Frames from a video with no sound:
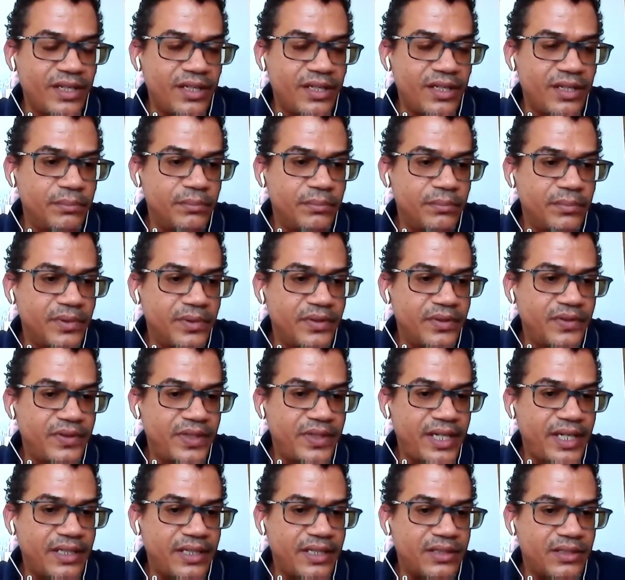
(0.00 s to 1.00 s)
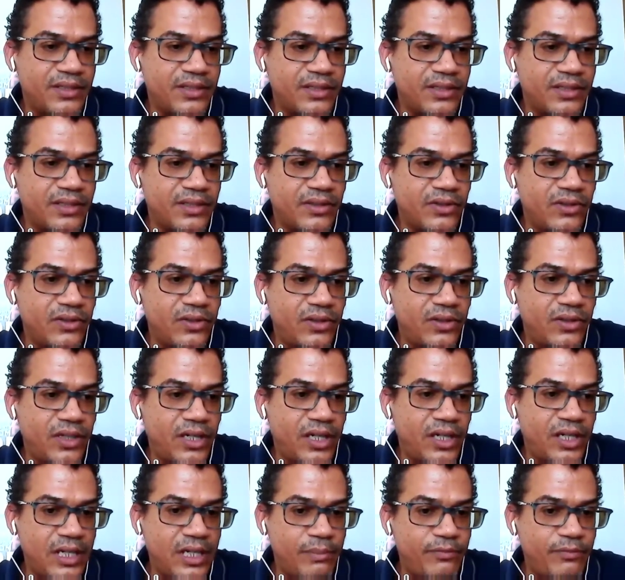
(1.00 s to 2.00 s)

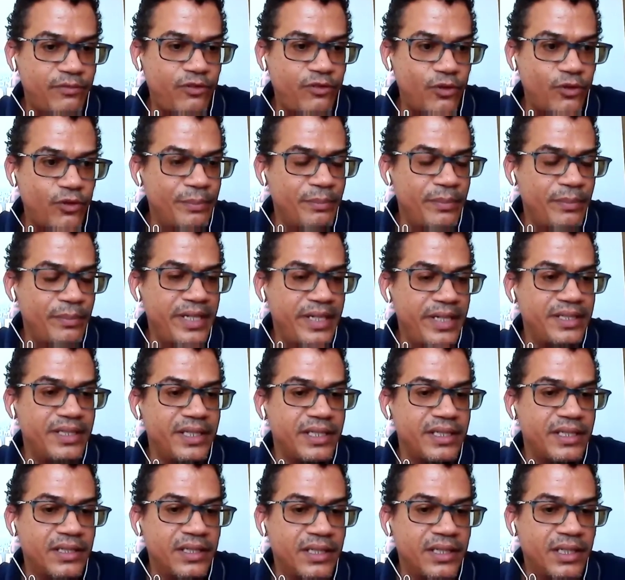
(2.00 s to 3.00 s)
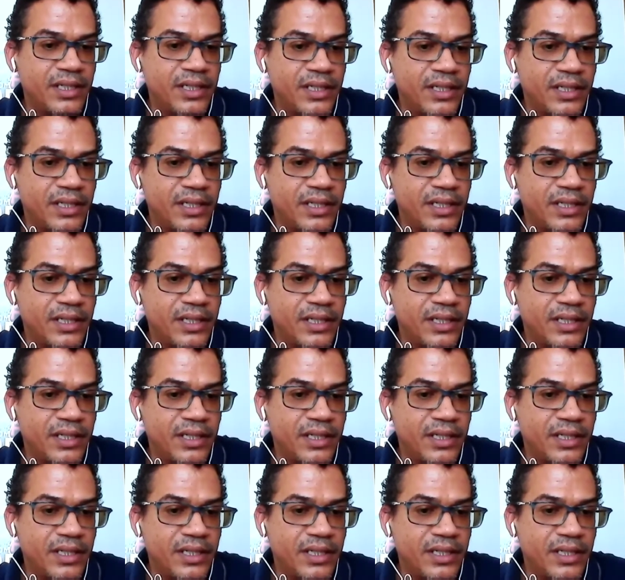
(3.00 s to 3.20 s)
are up for amending,